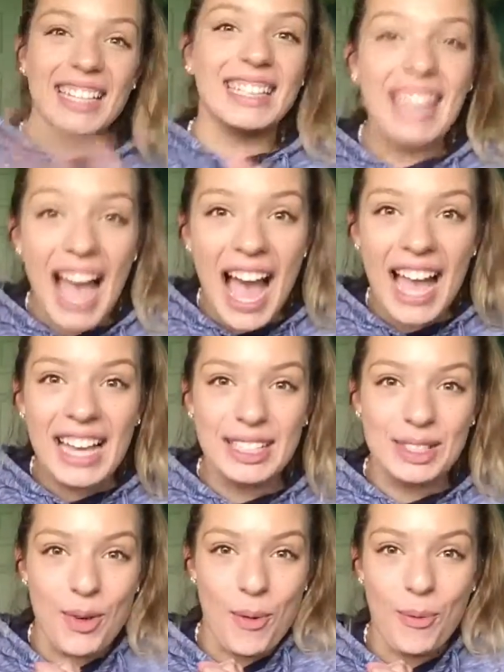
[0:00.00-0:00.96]

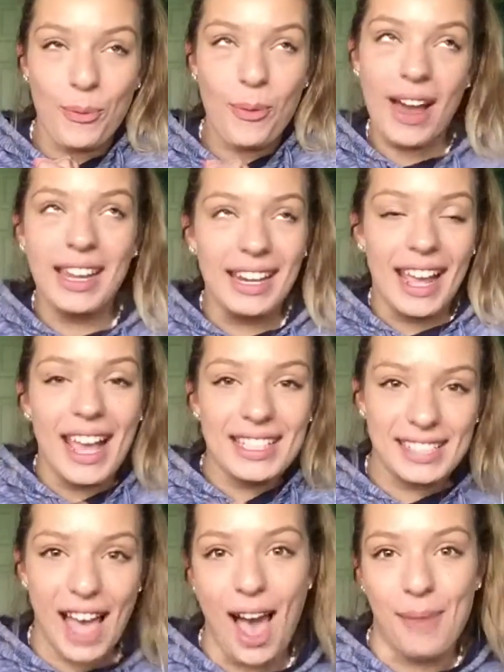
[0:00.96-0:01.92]
Guys, what
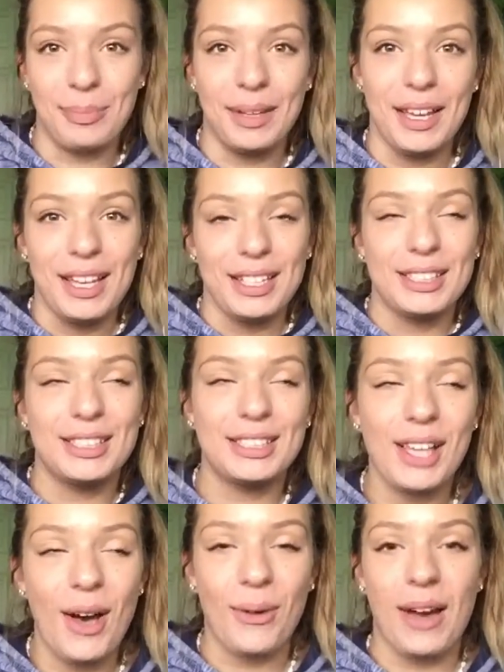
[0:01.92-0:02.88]
is up?
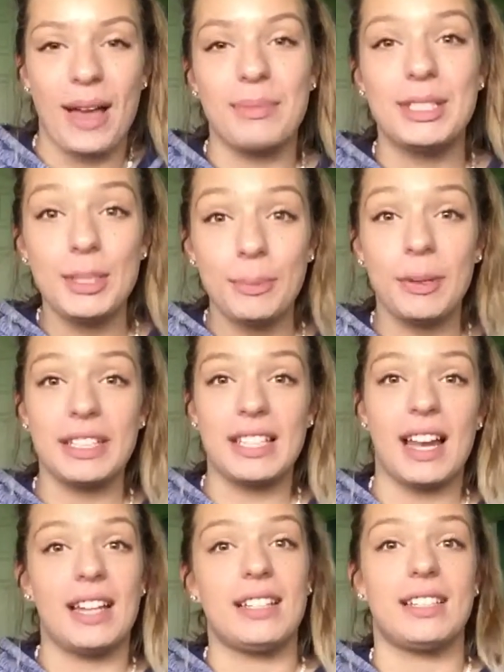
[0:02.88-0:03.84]
So I'm super
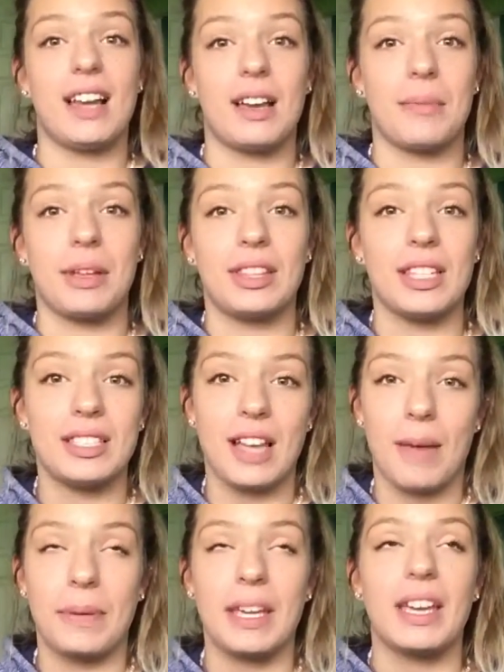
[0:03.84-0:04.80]
excited to talk about this
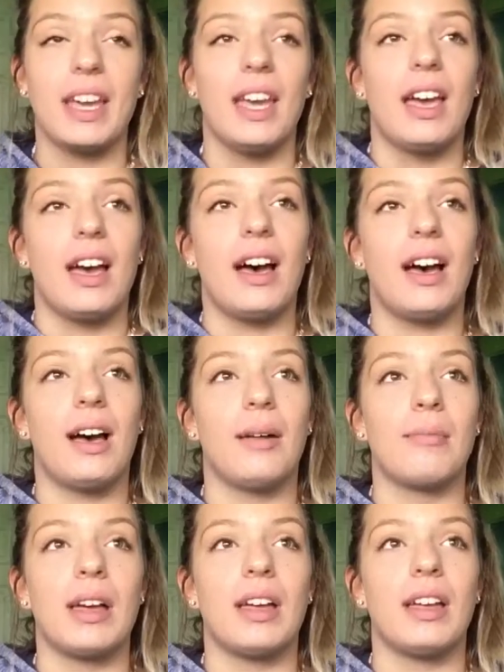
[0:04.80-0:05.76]
topic.
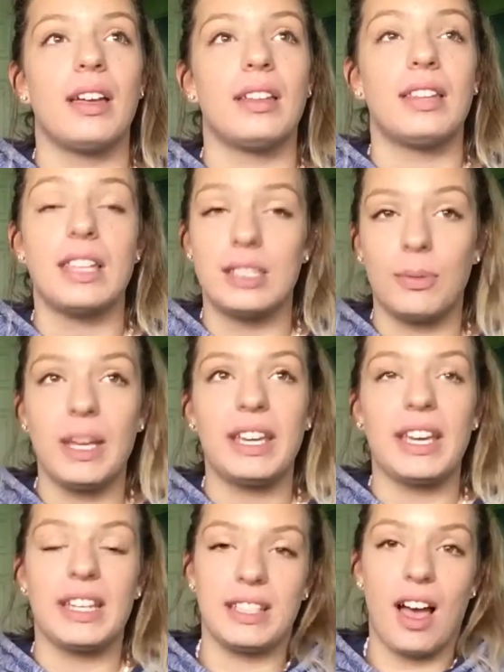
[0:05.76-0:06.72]
This
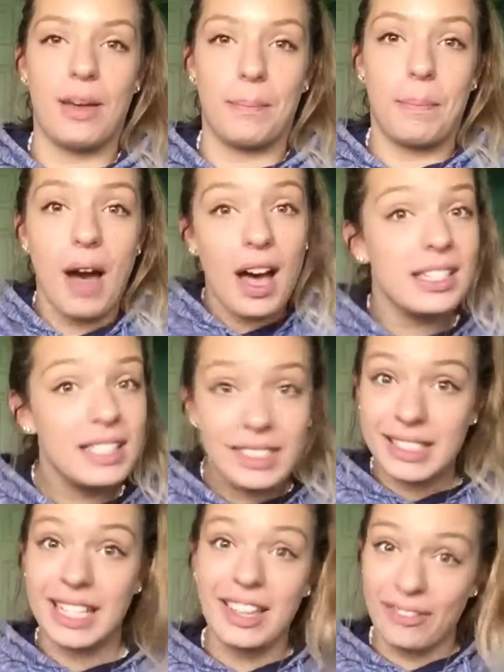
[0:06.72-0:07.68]
week it's on
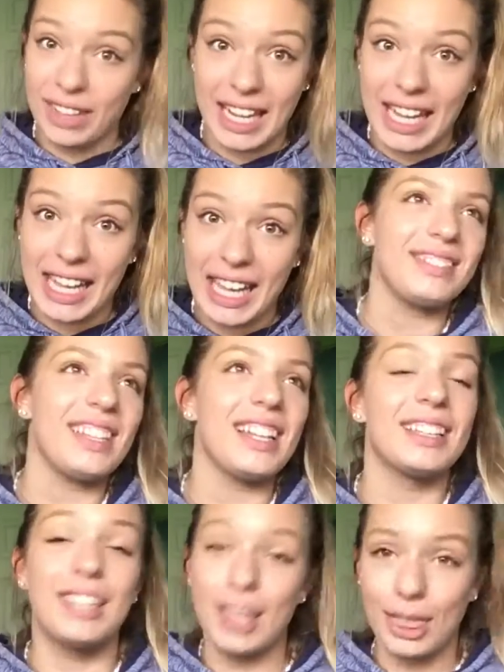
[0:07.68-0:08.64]
positivity.
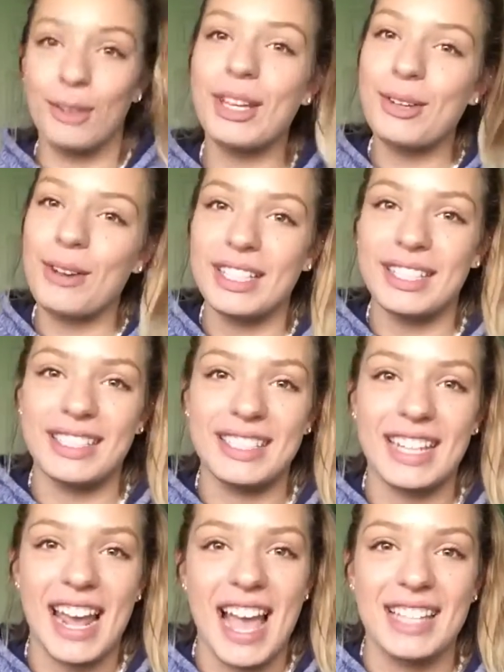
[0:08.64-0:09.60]
The 3 questions
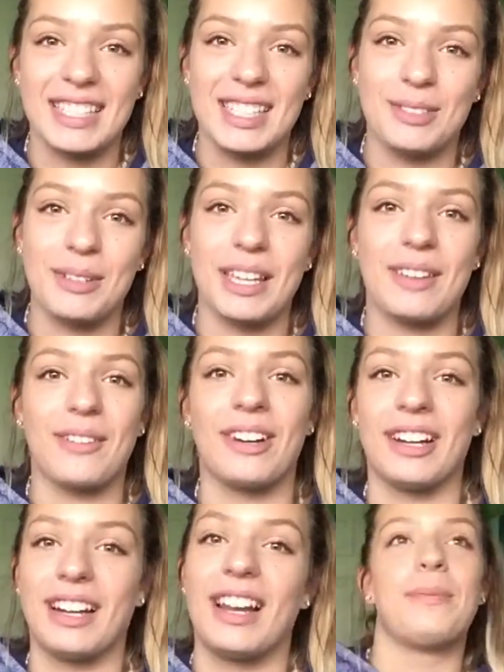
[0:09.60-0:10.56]
that I asked this week
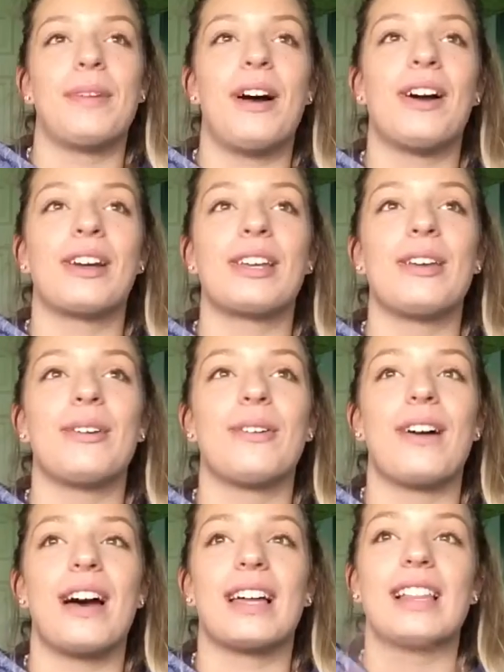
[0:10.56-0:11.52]
were, are you
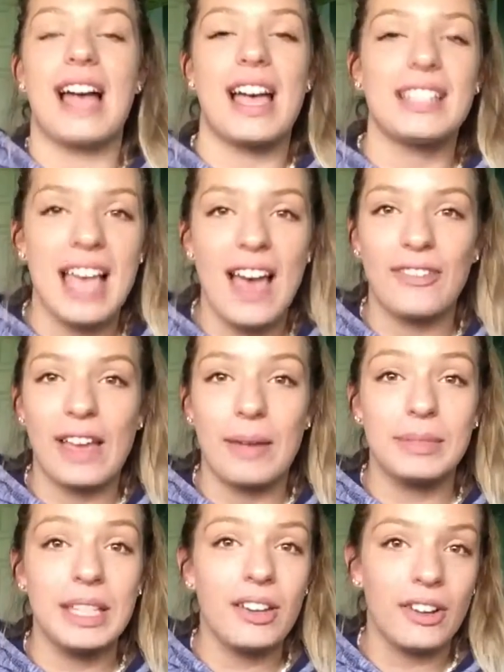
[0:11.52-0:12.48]
a glass half
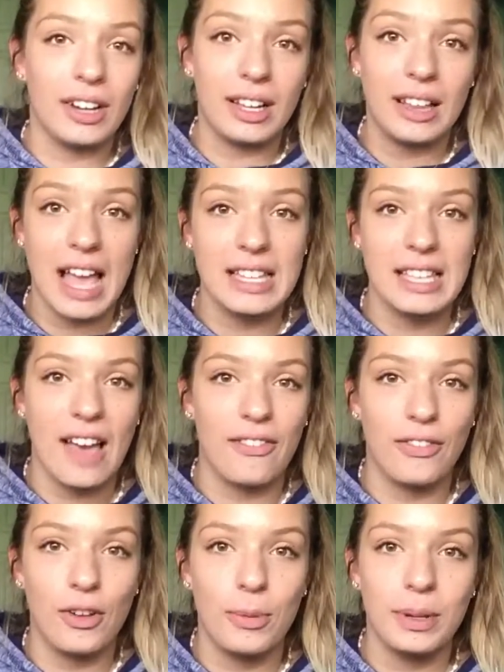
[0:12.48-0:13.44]
empty or a glass half
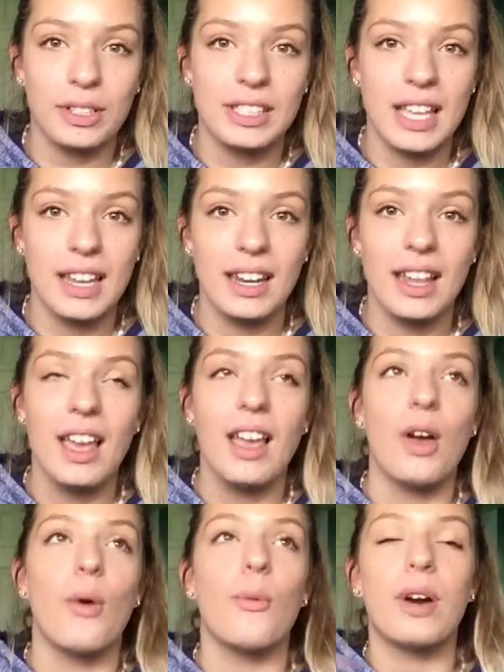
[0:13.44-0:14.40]
full person?
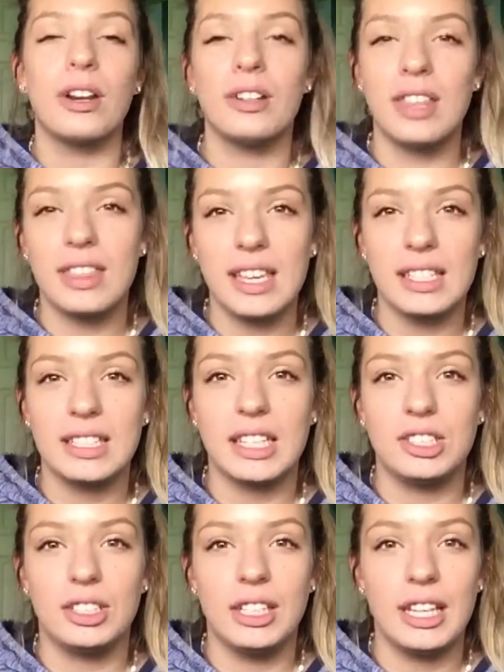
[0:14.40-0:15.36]
What are the things
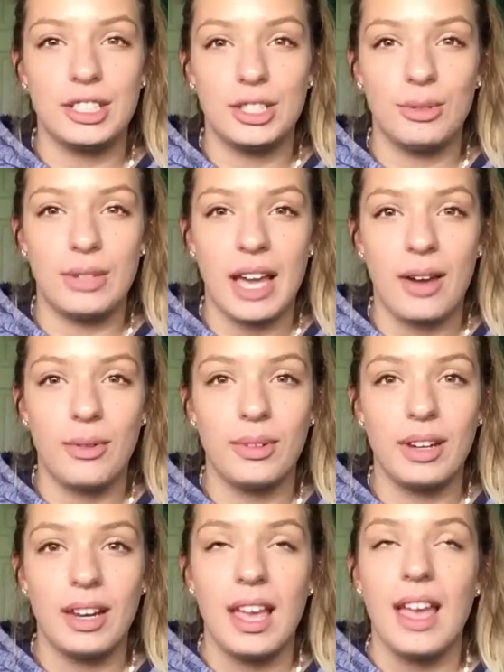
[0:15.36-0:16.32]
that get you
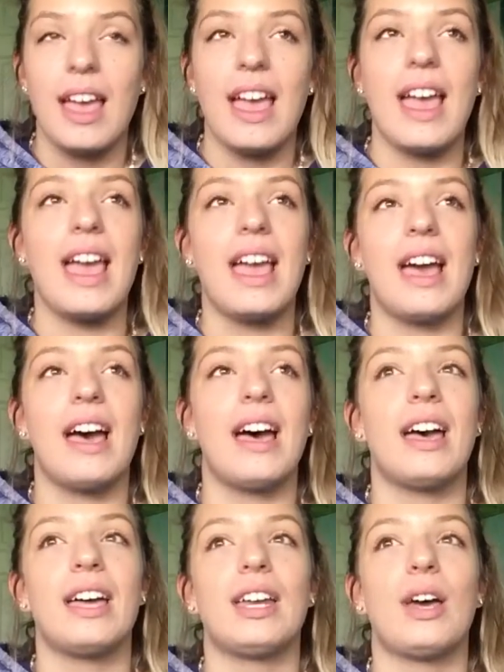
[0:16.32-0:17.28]
down?
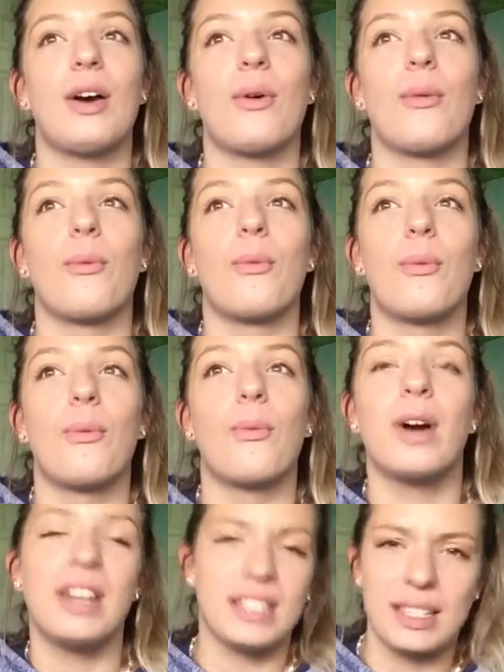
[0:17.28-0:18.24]
And
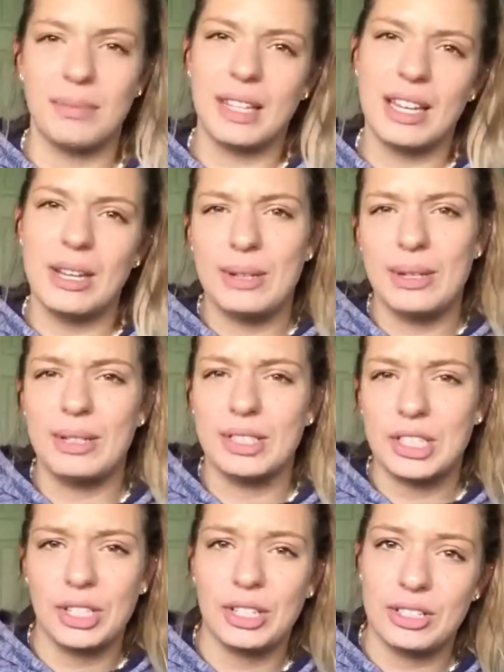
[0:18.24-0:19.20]
what is something you do to
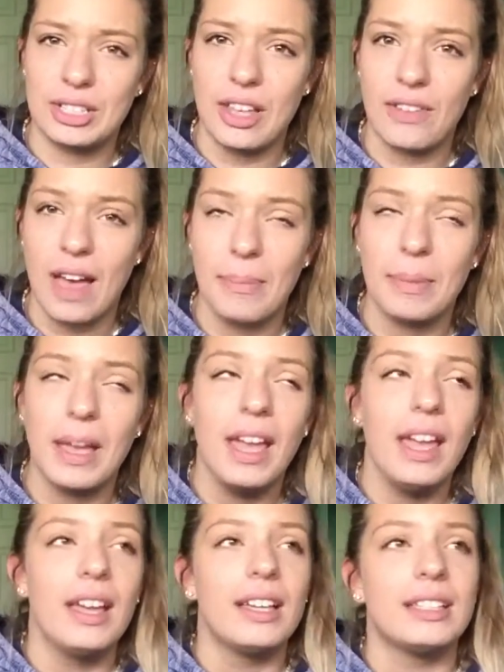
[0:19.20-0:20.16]
cheer yourself up?
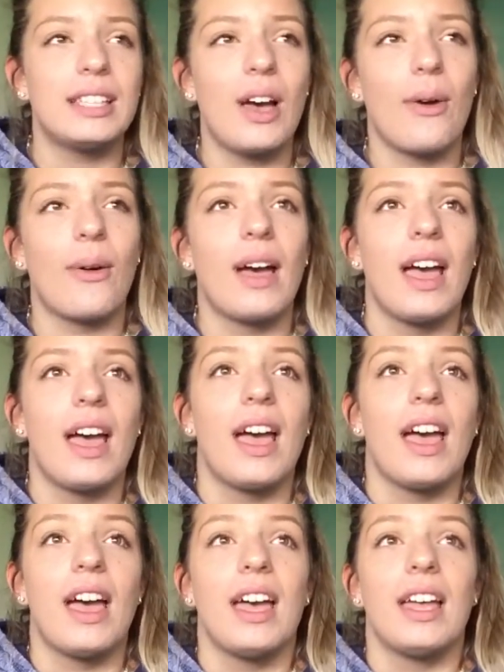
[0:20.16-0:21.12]
So
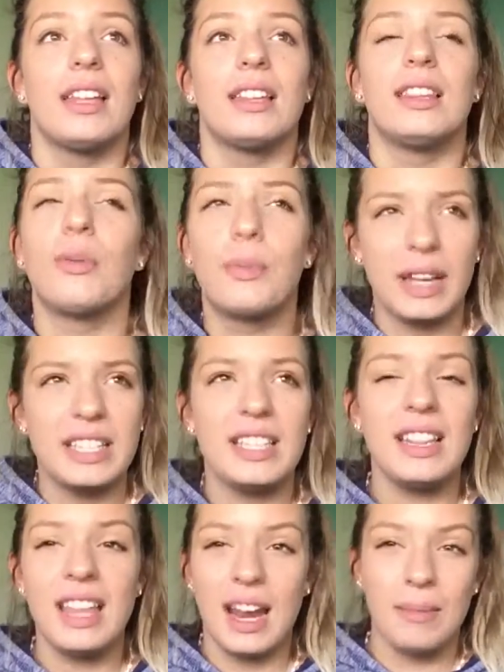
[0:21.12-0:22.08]
the
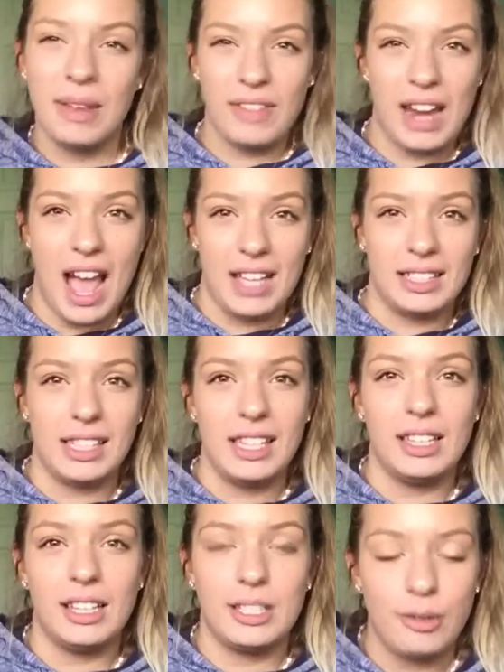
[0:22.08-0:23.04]
reason that I'm even
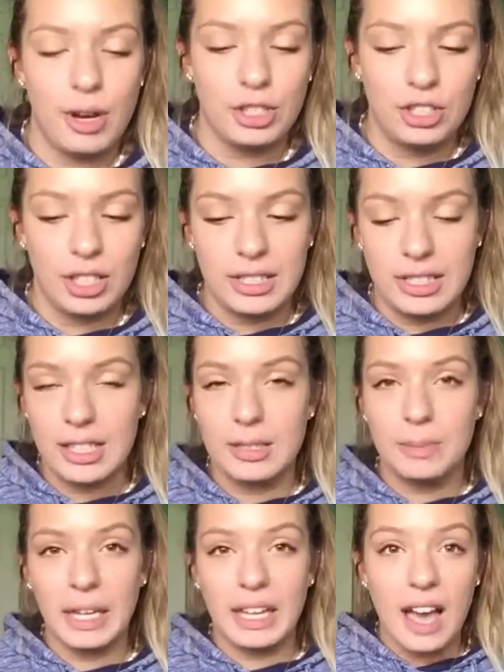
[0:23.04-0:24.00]
asking these questions
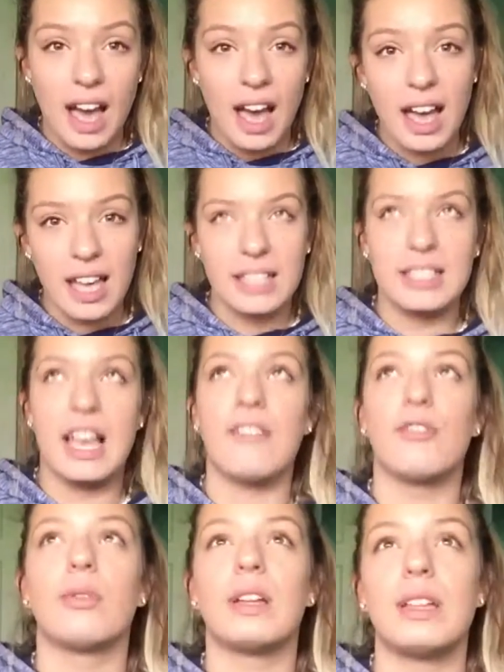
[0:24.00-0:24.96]
is because
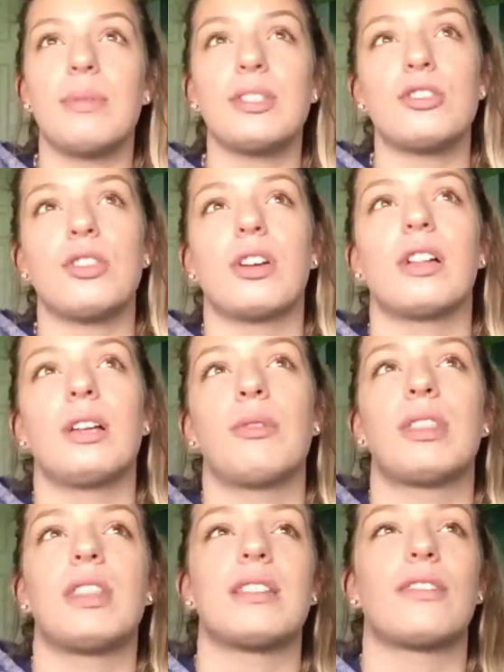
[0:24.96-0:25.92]
I've really been struggling
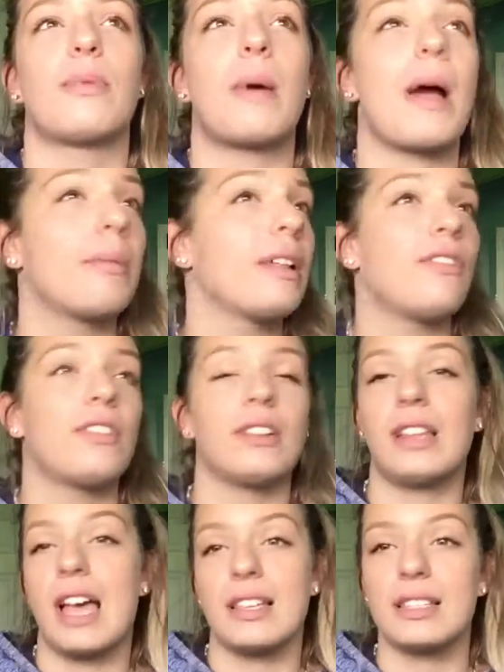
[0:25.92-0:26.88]
with this probably for
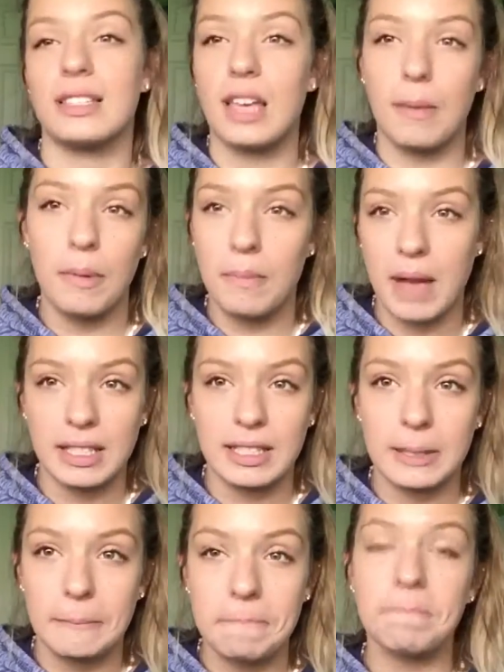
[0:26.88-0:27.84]
the last couple
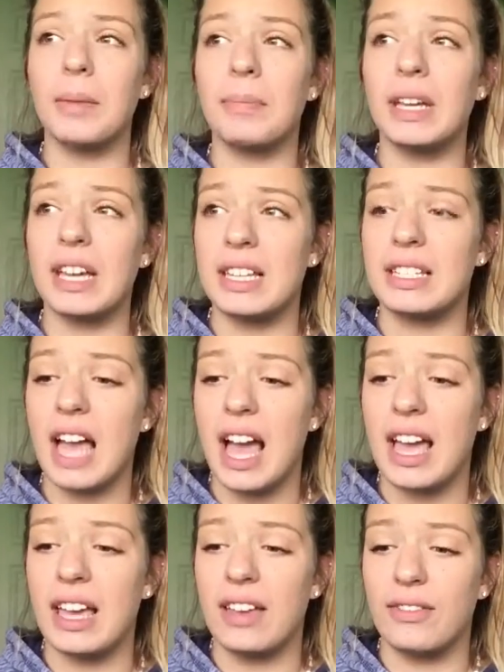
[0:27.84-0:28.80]
months, because
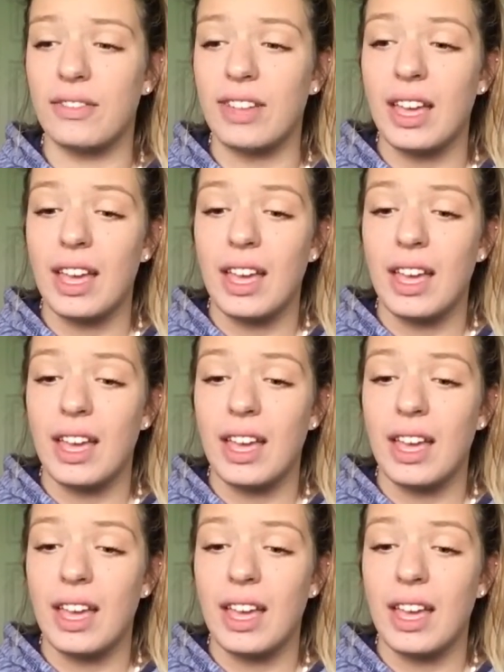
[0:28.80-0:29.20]
I've